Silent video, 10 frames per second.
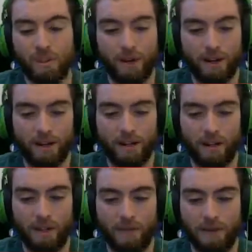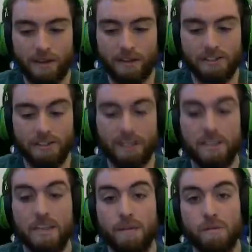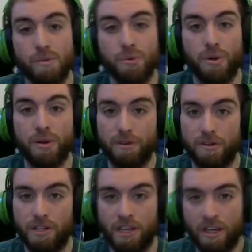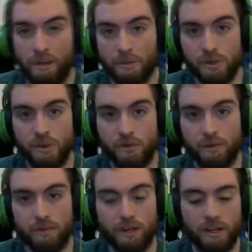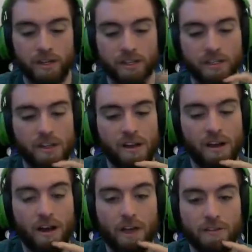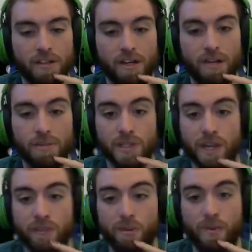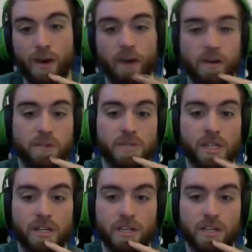right? A lot of it, you just get sandwiched between a few teams or a few players. Oftentimes, they'll have more power ups than